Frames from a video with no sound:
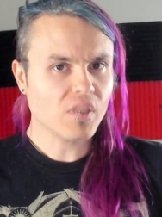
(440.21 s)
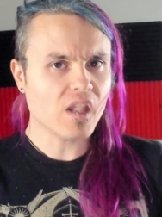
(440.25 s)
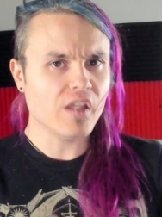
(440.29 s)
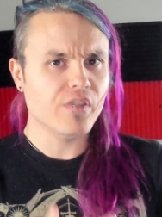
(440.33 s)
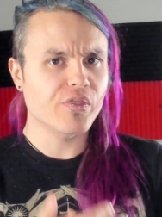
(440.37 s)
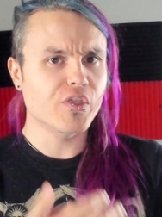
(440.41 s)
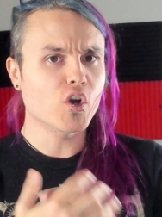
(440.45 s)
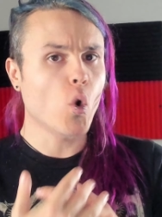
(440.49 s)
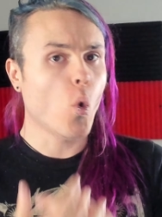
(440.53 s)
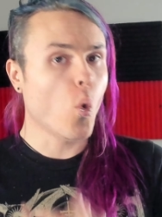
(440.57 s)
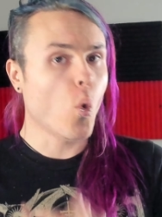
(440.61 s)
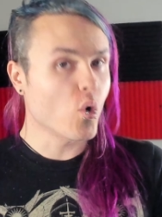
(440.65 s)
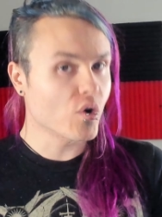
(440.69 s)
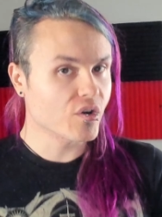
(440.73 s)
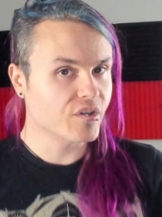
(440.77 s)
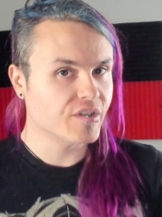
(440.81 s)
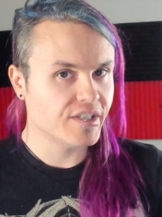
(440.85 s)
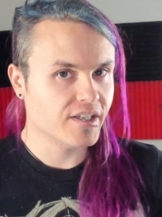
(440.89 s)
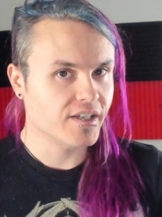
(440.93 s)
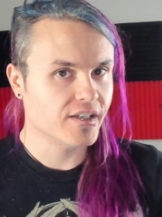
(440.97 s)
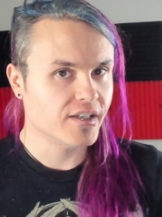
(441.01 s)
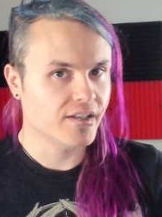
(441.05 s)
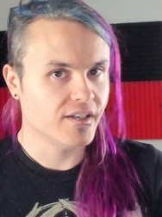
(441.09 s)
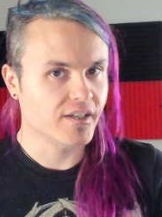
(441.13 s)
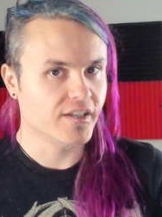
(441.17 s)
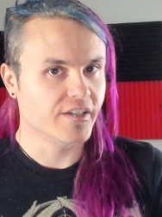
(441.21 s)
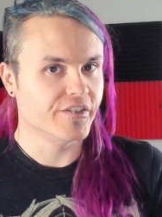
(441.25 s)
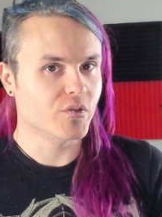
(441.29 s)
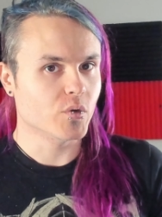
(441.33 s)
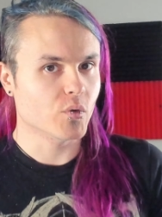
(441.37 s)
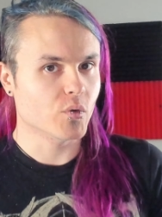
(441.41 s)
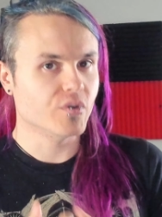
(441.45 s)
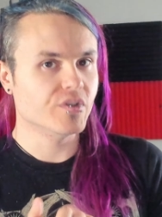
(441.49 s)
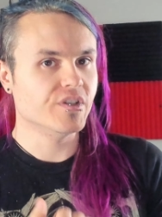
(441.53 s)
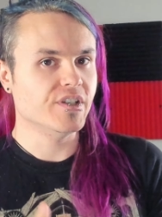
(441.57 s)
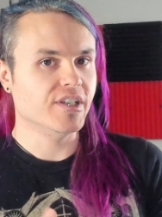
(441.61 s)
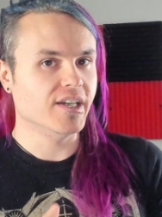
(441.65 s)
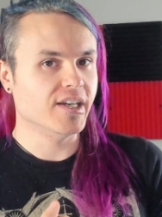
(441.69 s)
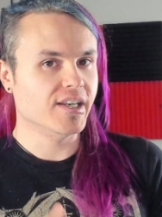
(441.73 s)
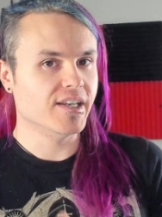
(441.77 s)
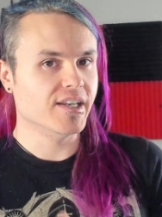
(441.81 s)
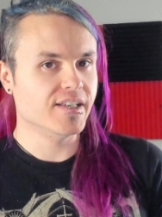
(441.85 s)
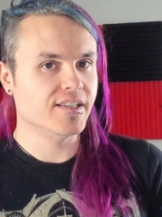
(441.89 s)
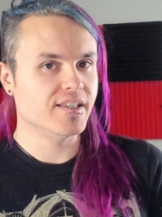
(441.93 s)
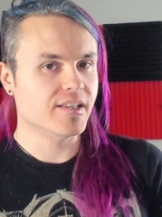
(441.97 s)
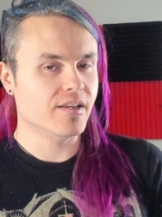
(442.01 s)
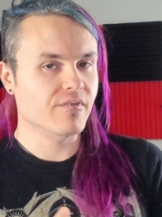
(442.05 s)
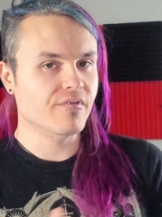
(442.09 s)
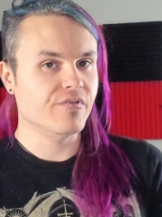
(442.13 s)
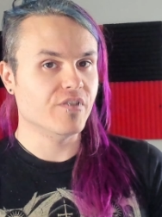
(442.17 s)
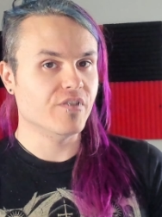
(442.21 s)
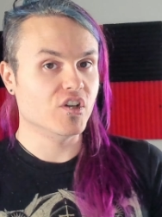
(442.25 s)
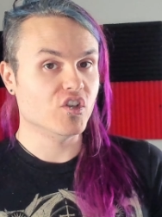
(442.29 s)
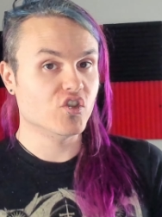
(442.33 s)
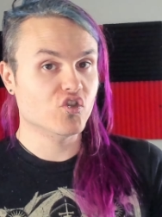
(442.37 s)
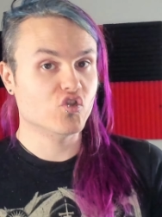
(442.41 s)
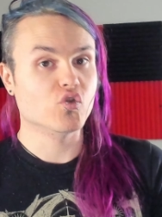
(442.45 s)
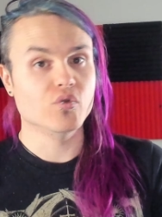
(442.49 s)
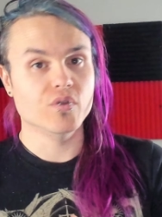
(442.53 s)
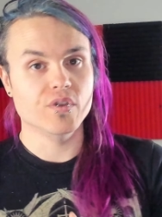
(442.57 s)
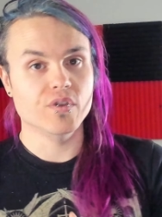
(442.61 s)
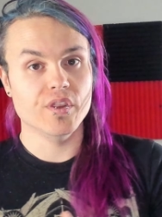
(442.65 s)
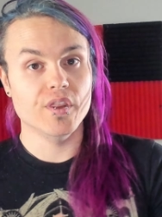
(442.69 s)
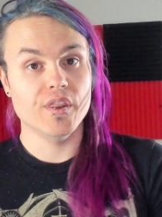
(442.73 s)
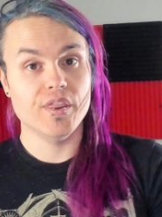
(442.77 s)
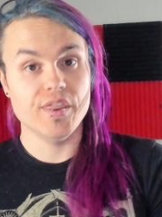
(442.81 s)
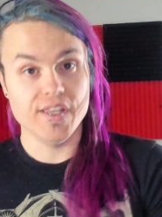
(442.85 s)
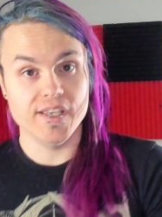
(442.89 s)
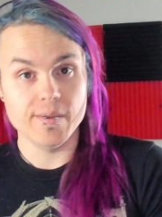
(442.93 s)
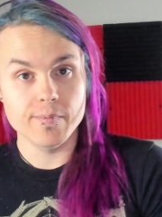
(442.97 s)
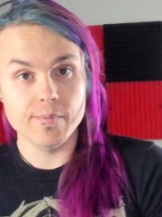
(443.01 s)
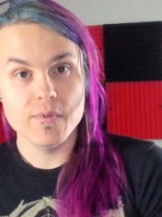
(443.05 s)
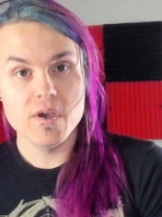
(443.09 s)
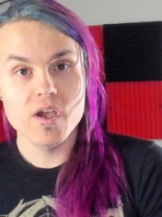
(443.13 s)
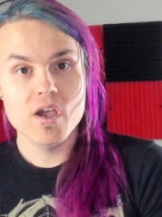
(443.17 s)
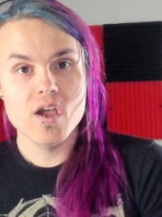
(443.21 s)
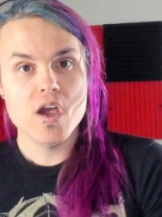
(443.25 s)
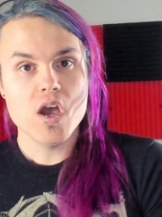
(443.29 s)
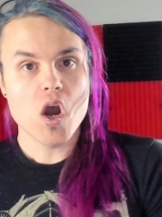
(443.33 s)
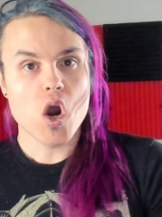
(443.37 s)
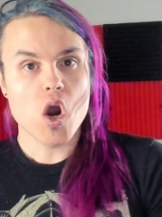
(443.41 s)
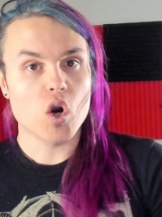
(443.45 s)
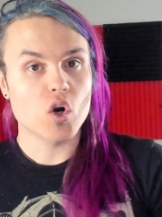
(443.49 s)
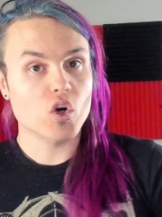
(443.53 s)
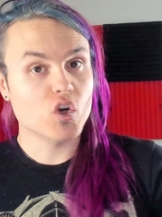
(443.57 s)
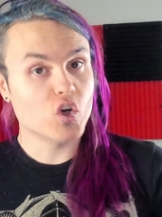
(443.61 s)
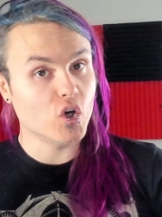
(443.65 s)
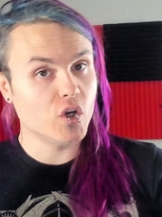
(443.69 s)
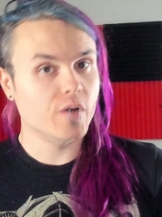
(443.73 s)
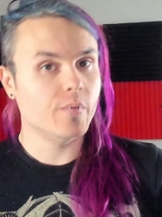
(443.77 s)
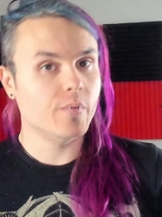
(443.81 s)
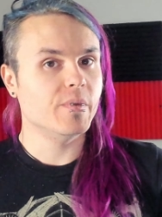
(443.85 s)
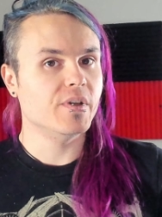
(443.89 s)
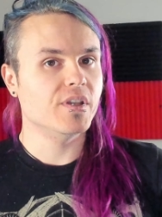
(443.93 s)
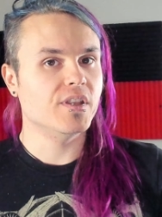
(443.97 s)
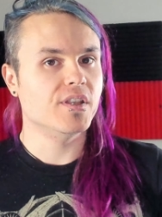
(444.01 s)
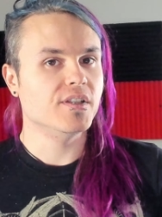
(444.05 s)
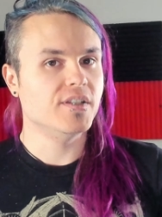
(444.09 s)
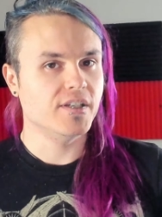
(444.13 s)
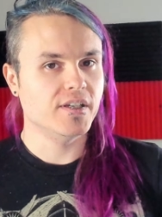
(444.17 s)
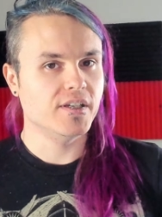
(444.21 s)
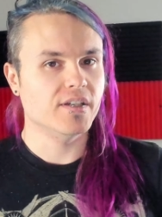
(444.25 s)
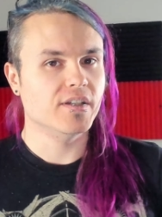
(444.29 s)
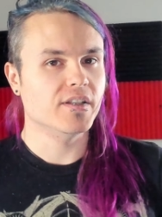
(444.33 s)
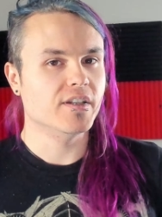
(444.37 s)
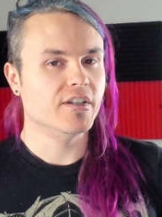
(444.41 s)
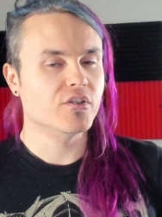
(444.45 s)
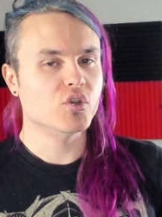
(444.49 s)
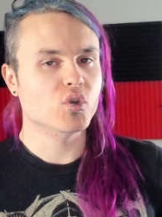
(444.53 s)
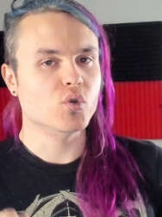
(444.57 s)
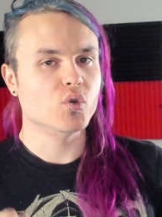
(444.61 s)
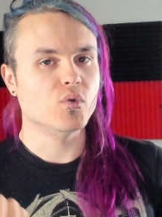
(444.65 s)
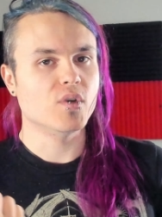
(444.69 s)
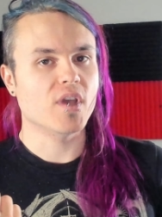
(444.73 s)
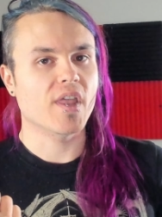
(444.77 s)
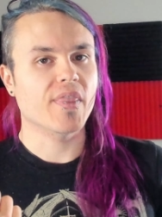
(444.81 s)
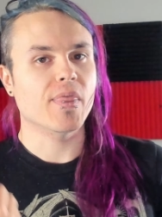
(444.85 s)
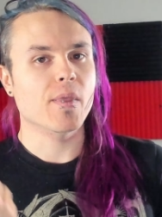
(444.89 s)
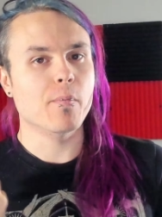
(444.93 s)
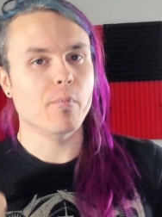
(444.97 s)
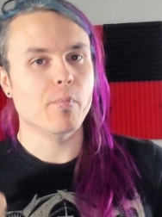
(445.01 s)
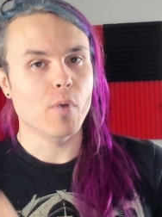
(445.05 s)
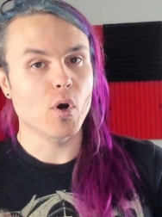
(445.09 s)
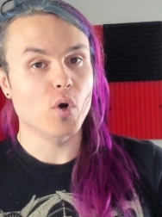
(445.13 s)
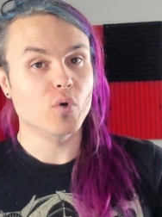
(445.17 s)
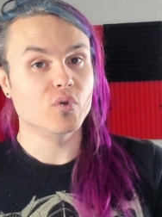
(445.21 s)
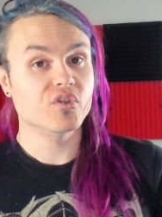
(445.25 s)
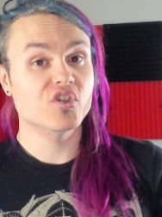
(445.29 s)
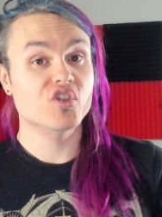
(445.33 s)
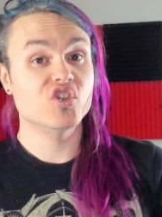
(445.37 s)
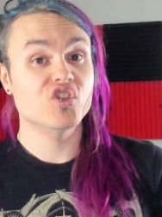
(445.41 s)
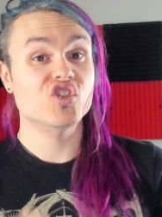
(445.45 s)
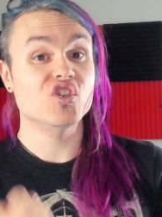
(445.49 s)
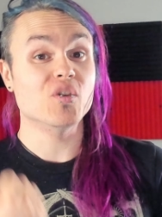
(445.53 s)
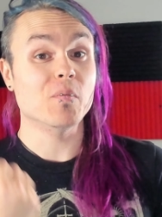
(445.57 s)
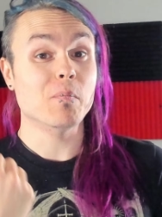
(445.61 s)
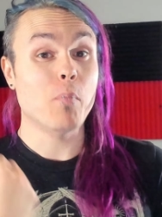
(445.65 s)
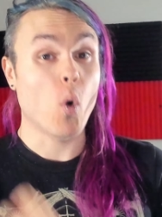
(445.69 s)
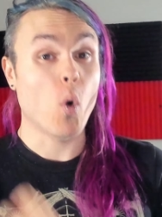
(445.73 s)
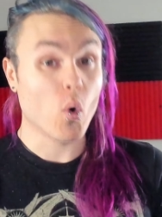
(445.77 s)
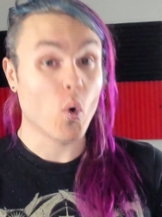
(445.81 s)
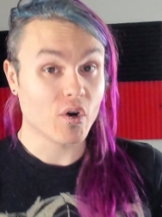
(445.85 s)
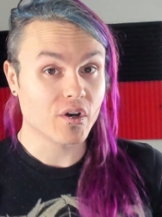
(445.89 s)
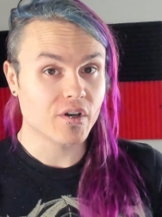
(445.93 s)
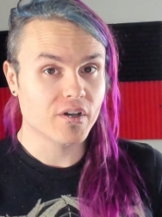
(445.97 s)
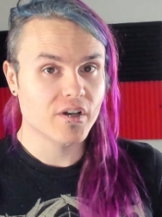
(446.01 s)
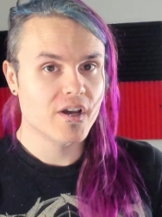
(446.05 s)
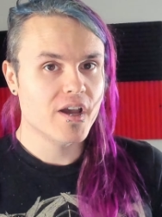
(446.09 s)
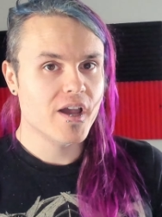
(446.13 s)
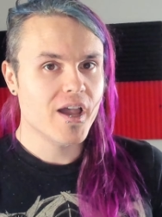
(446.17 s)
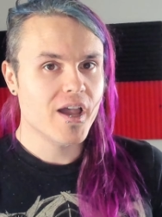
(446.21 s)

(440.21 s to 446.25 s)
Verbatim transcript: the core deities or deities that fit a certain theme are going to be the deities who get the most support